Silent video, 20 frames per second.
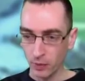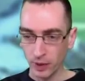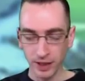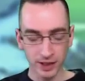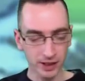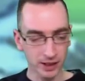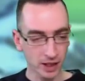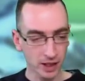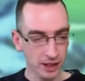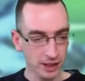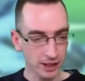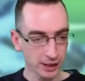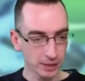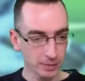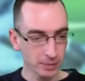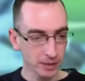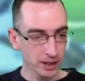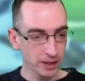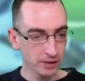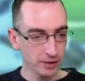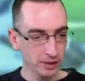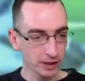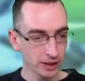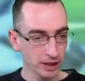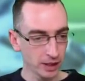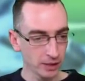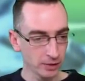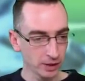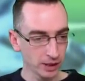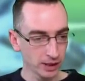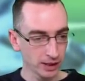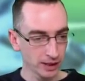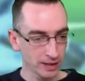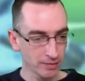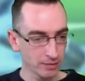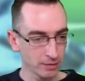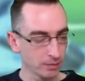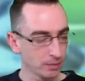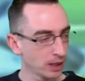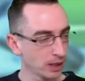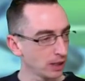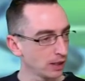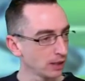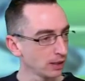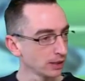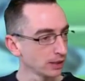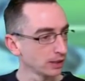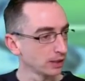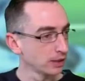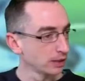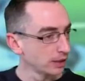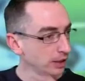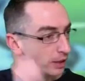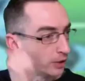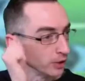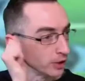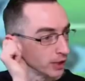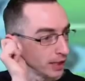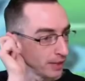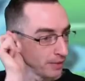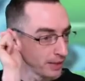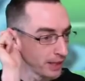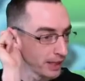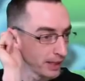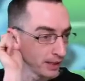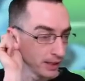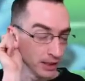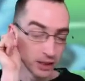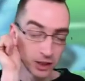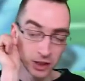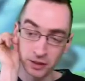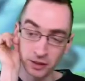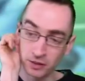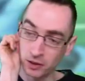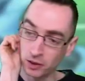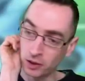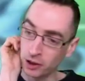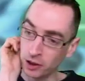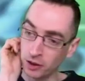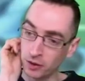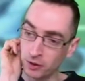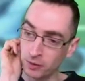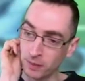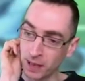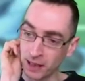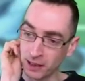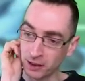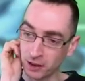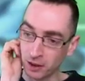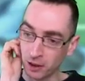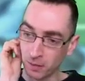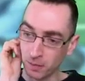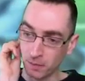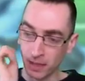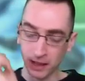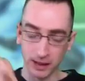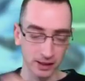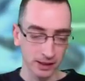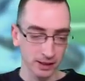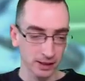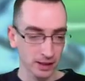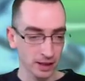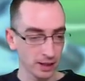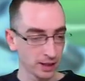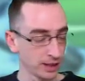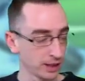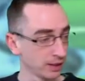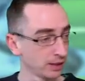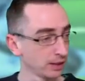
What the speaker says: the side spin used to go to 7 bars. You used to have that, didn't you? Couldn't use max top, max side.